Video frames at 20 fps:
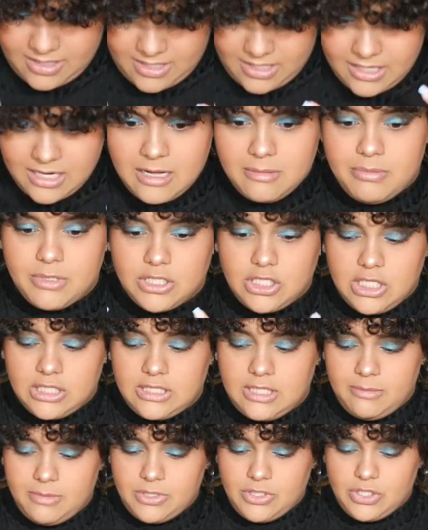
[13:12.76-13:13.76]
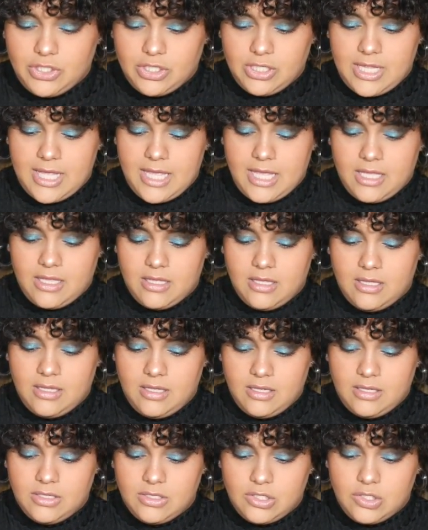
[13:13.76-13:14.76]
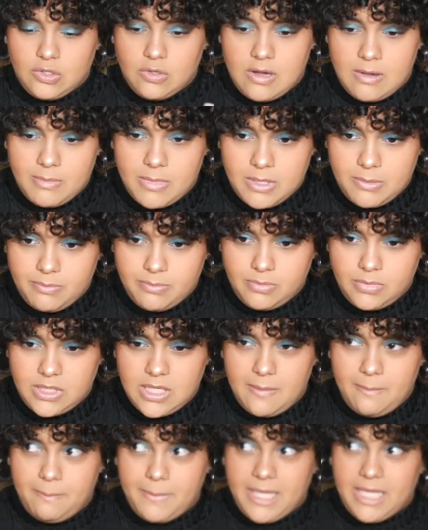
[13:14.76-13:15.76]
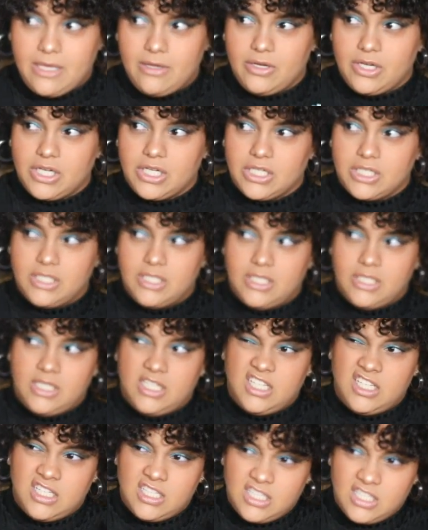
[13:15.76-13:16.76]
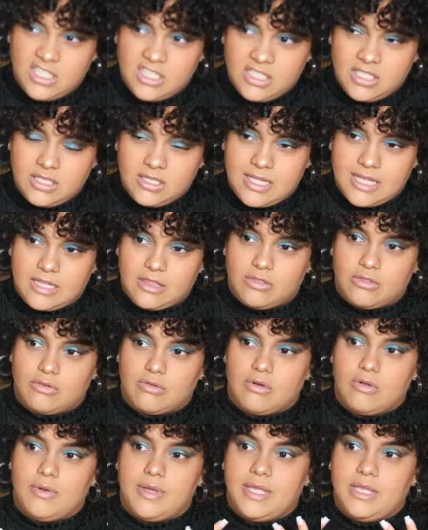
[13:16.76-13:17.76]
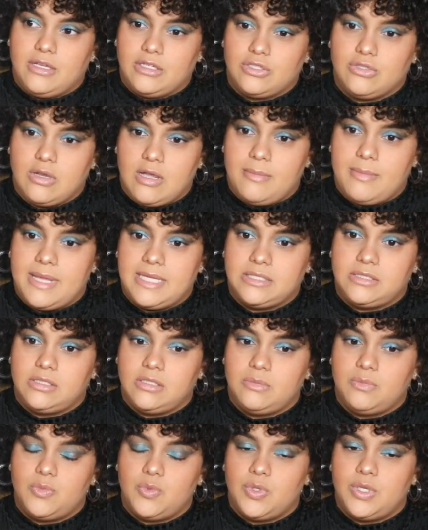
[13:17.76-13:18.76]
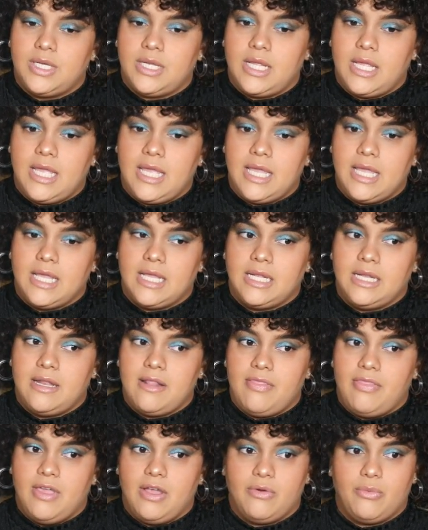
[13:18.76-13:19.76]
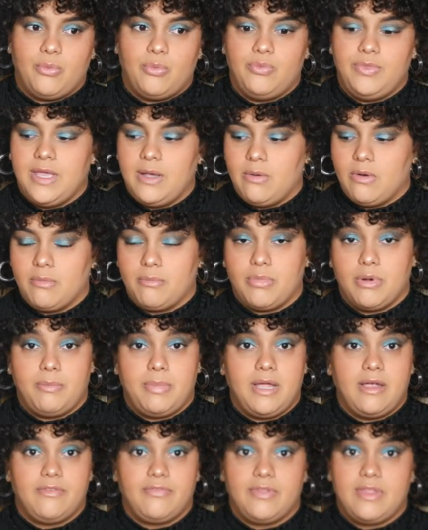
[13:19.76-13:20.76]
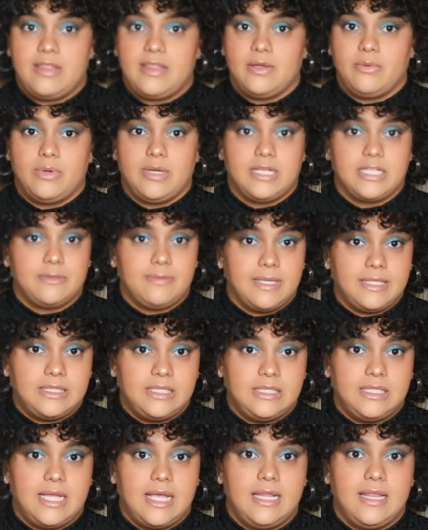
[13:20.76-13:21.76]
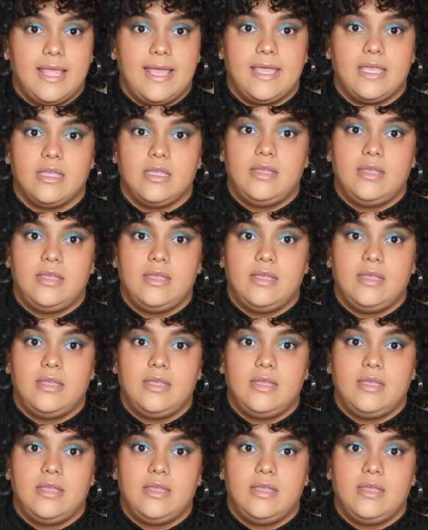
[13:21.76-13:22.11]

not projecting, but you're like trauma dumping, or like throwing your trauma at someone, and they weren't prepared for that. They weren't expecting that. Like,